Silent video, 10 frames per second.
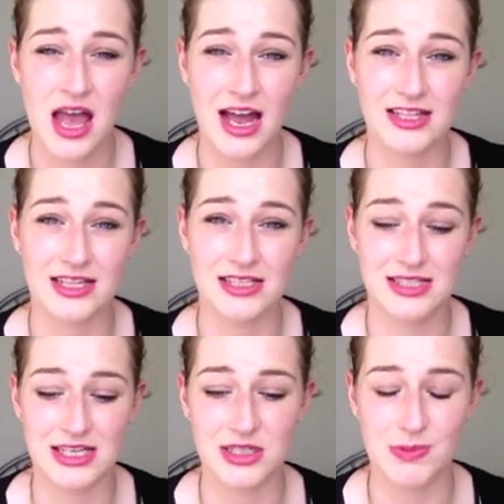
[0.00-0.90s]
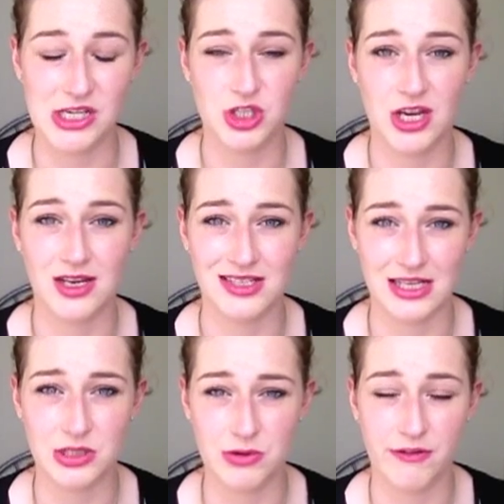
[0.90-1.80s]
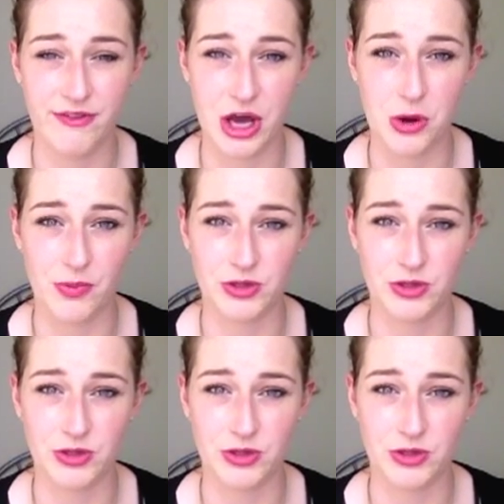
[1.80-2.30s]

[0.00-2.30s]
and that has since been turned into a film,